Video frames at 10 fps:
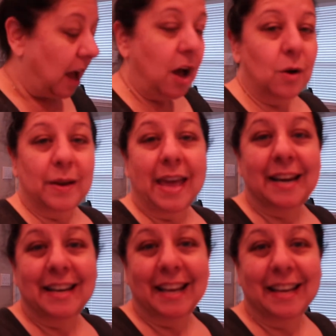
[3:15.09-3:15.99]
Oh,
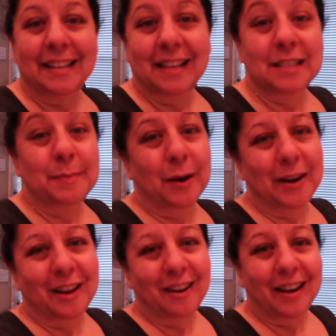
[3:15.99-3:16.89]
Kennedy. That's my
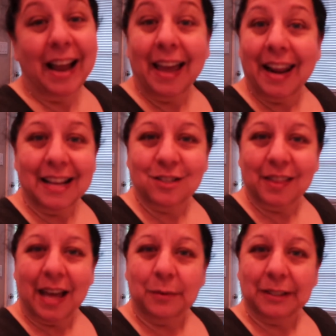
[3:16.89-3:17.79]
granddaughter. I gotta answer that